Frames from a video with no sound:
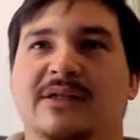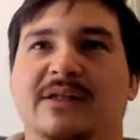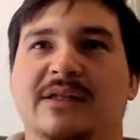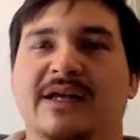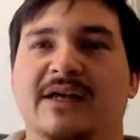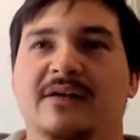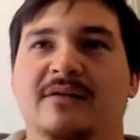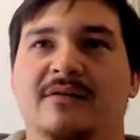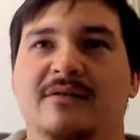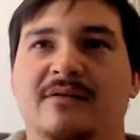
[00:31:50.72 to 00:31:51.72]
that like,
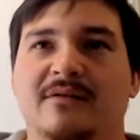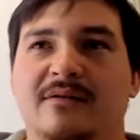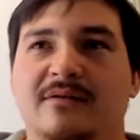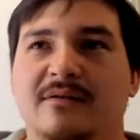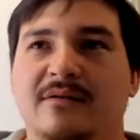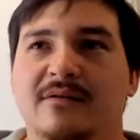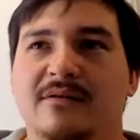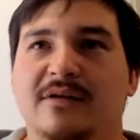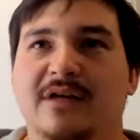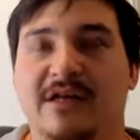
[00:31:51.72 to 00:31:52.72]

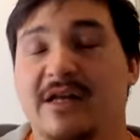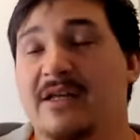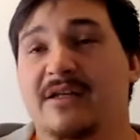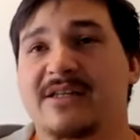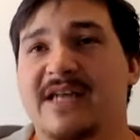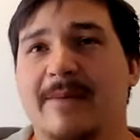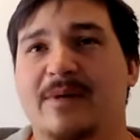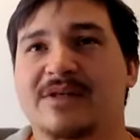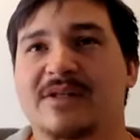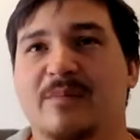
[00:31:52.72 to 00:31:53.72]
and it does
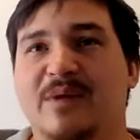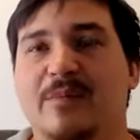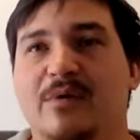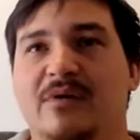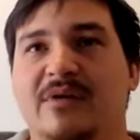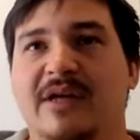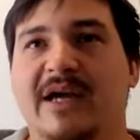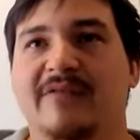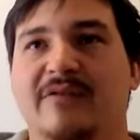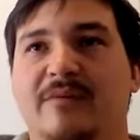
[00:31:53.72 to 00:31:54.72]
happen to some people. They
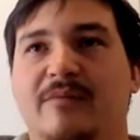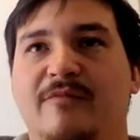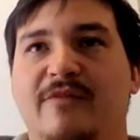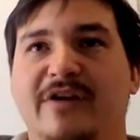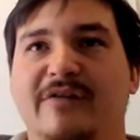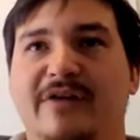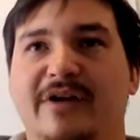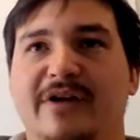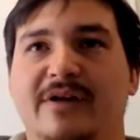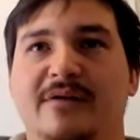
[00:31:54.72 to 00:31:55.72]
have a very,
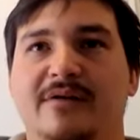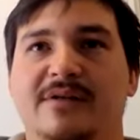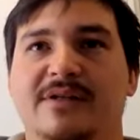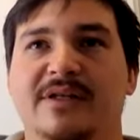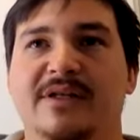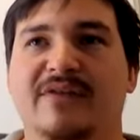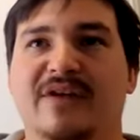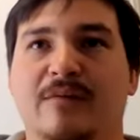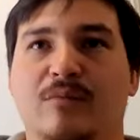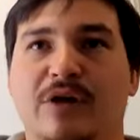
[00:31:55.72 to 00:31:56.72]
very
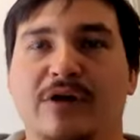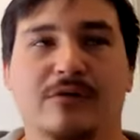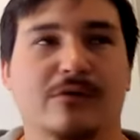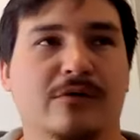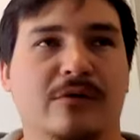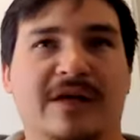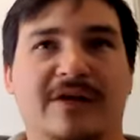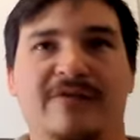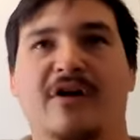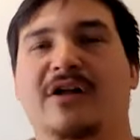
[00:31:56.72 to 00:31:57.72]
significant breakthrough or
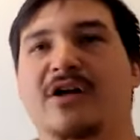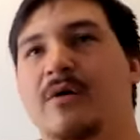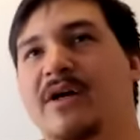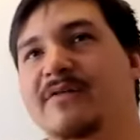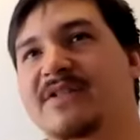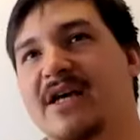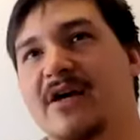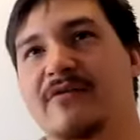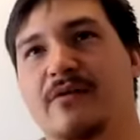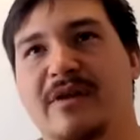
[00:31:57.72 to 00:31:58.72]
like a falling away of
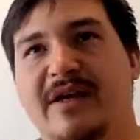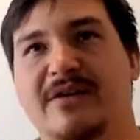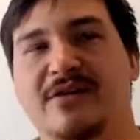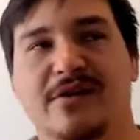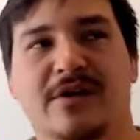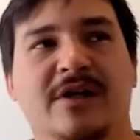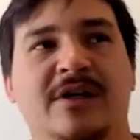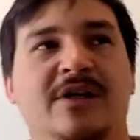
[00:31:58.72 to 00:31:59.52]
self, or they enter